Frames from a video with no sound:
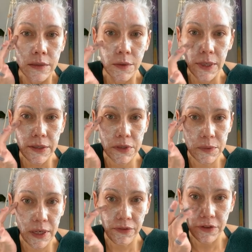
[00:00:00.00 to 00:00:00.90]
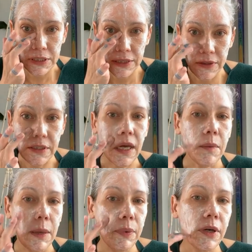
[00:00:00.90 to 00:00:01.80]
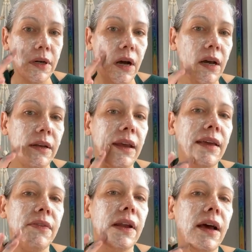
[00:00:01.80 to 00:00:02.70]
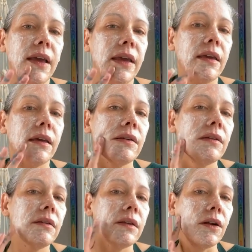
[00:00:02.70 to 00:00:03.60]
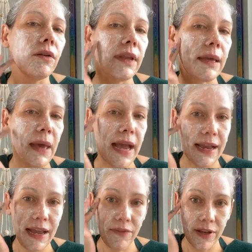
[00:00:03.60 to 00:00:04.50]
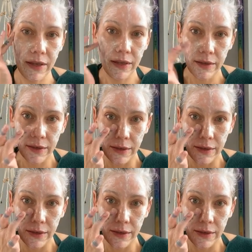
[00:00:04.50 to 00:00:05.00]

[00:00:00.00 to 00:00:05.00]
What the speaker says: So what I do is when I first get in the tub, I put it on and then I, lay back. I have a